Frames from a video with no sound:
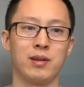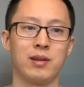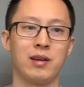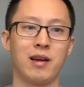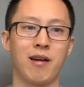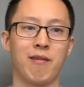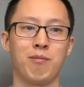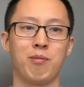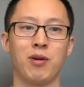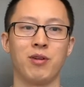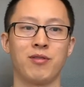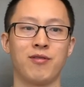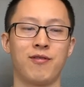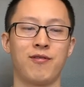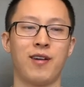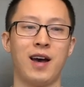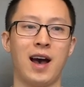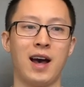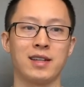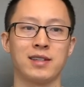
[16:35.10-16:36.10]
You have both
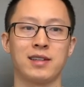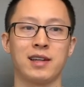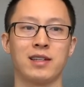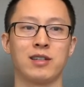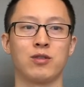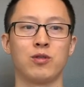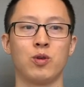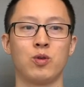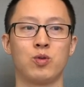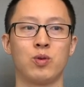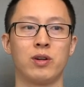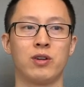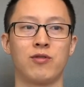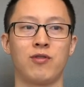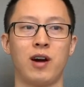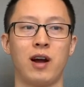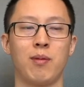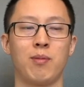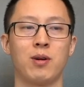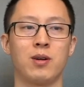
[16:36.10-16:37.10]
fast and slow twitch
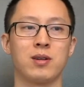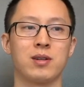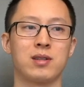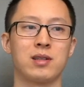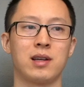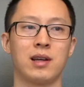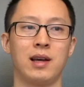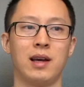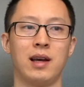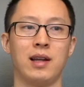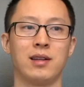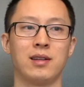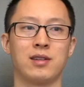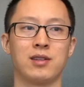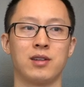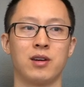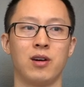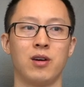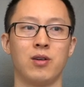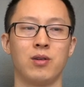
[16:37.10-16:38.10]
fibers, and
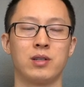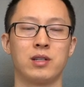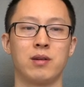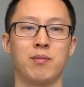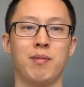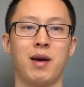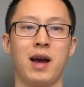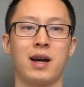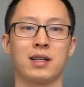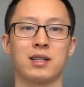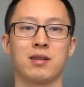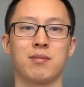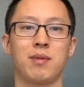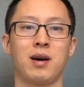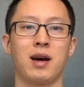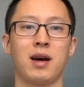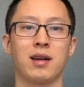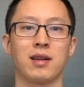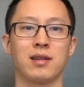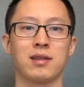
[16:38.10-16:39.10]
so to
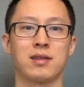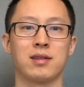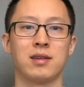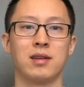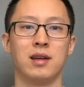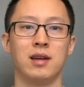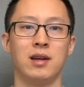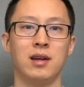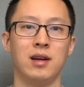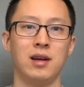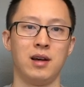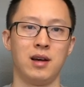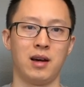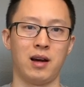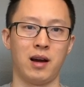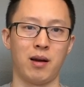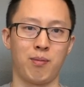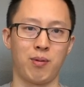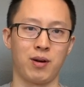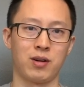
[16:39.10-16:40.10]
maximize
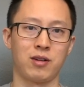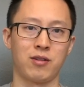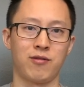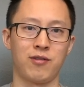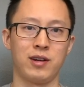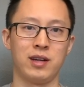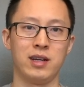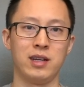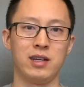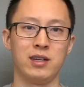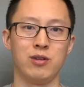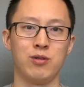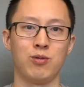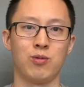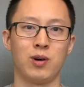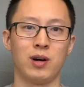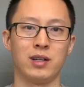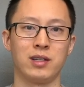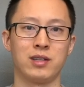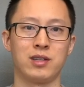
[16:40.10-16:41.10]
hypertrophy, you
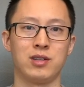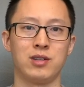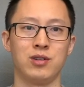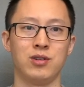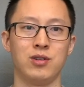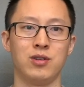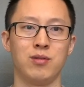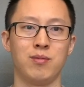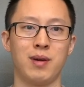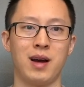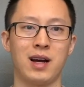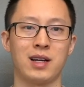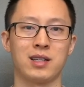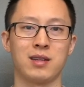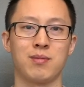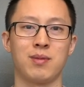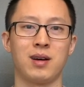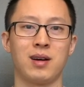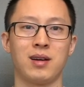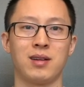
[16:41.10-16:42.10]
want to
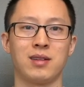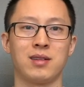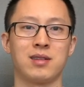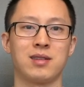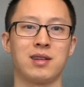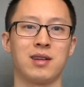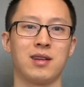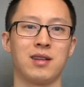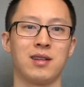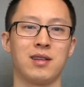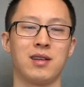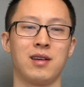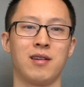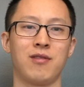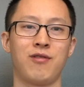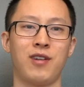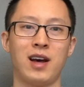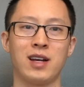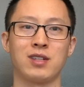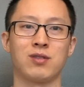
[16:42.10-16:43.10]
maximize the
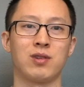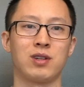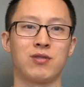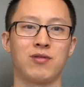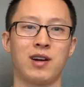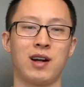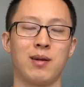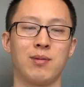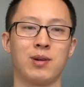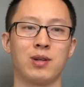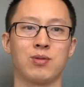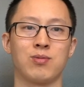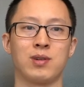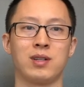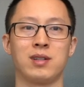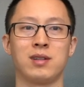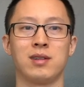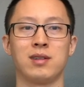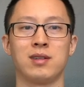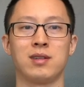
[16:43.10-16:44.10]
fast twitch fibers,
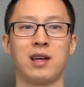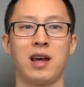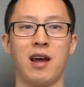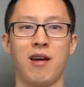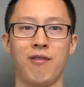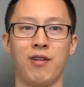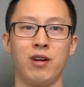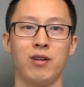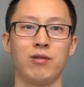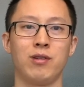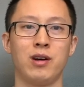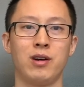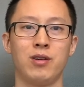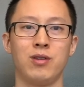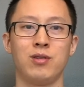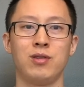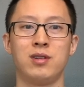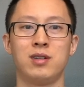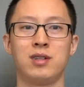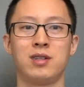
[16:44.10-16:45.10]
which is heavier
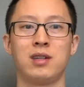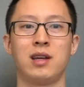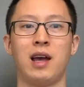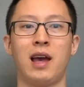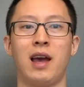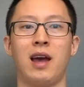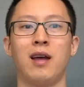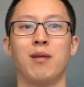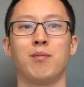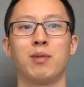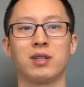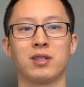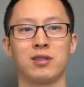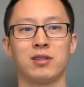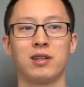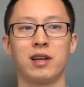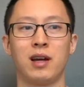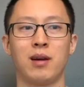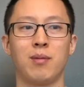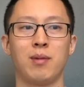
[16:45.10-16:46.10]
loads and
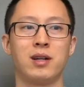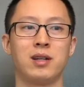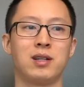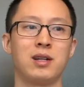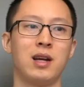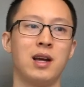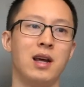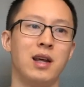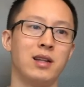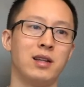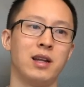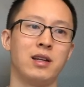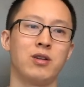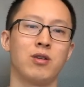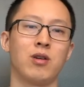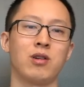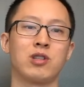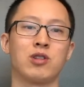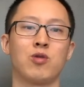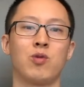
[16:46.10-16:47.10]
muscle damage. Then you
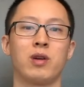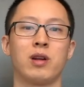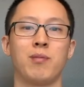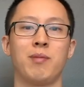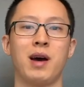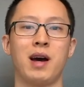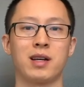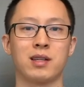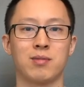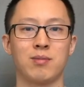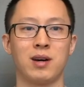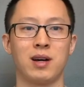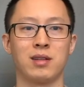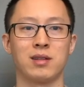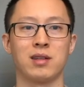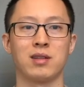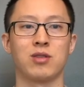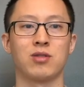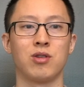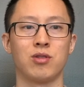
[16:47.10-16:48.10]
also want to maximize
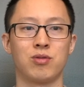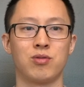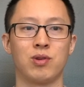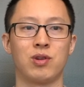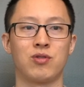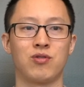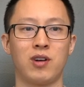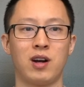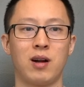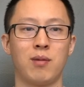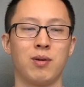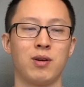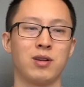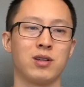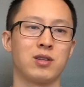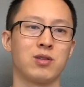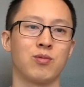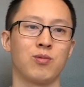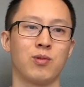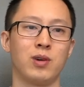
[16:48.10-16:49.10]
the slow twitch
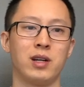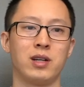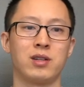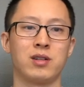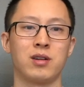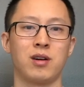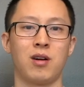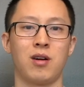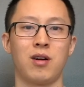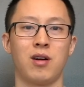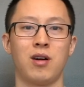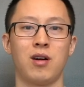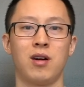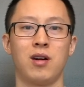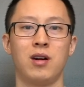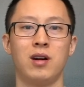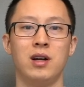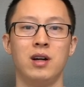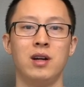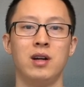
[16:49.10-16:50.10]
fibers, which
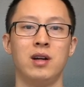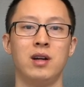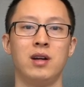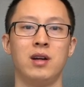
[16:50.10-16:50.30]
are